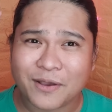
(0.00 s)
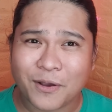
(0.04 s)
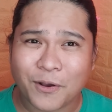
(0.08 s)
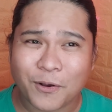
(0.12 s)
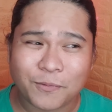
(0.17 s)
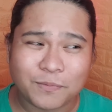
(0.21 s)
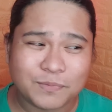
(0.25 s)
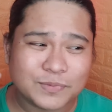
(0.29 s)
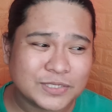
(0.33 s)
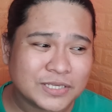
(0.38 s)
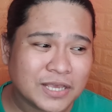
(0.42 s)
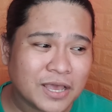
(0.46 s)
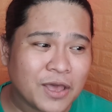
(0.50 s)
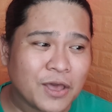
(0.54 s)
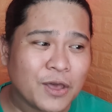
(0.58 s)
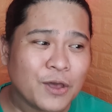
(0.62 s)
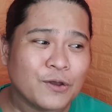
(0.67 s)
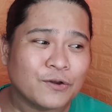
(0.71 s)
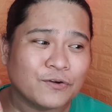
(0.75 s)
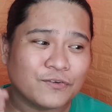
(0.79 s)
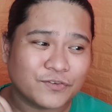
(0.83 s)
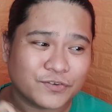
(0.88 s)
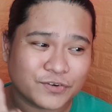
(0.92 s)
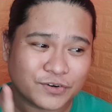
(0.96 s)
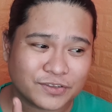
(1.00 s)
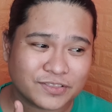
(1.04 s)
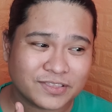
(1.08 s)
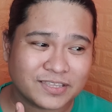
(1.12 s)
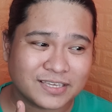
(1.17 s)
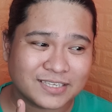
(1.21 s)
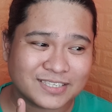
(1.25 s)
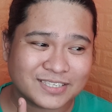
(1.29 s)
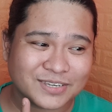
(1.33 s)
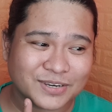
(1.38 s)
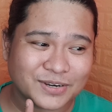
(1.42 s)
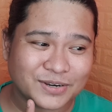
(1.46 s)
hopes.For
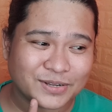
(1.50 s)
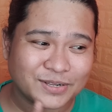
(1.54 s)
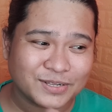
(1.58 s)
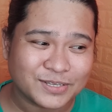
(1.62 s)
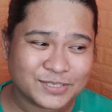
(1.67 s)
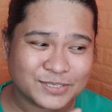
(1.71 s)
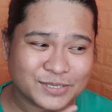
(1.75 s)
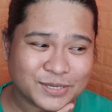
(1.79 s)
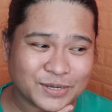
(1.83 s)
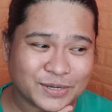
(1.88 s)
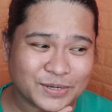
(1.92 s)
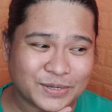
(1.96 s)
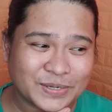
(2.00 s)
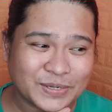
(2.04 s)
this girl, so